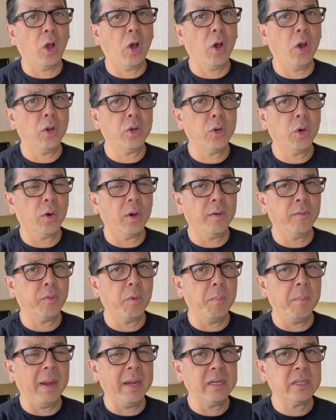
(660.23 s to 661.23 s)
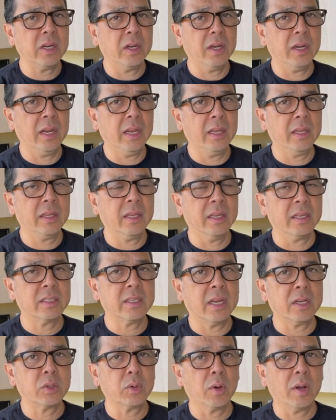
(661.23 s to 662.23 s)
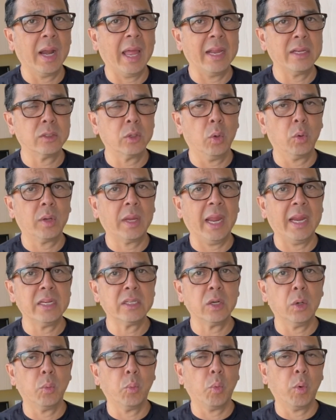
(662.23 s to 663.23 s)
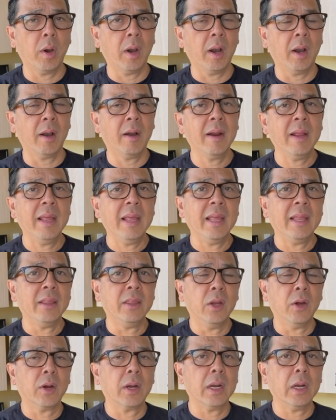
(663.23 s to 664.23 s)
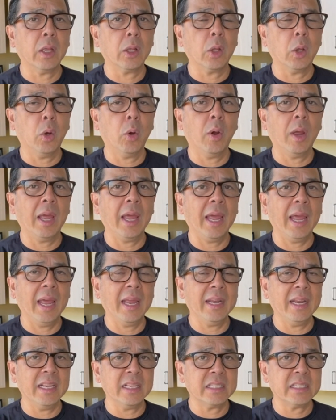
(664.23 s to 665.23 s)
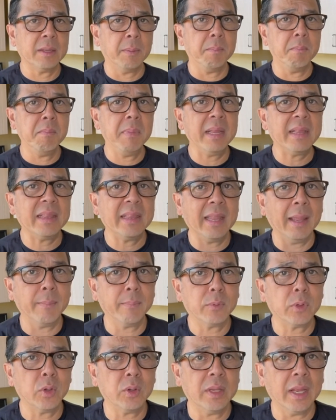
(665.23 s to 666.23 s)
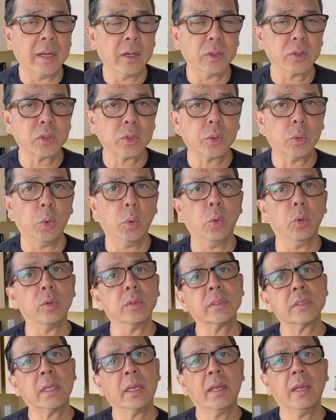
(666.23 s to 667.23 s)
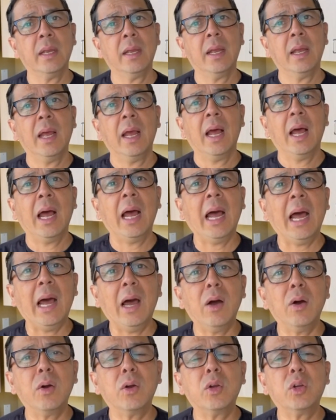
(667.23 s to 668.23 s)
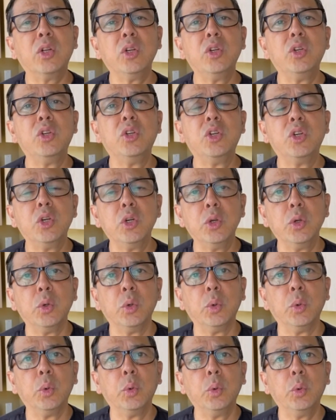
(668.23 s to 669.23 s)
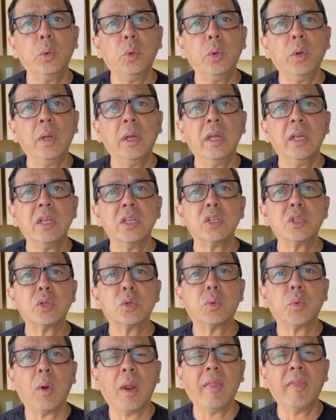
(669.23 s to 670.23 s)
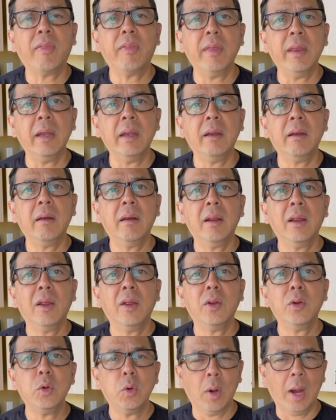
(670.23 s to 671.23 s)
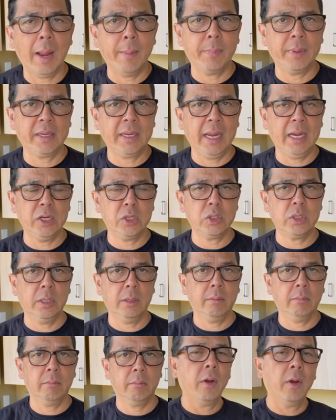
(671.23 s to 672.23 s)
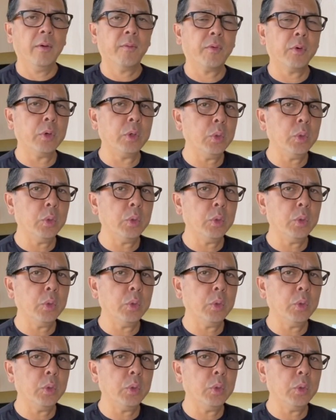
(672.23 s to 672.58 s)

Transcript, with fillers: all your information in the centralized location where they're going to go ahead and submit them to dental schools, how could you strengthen your application? For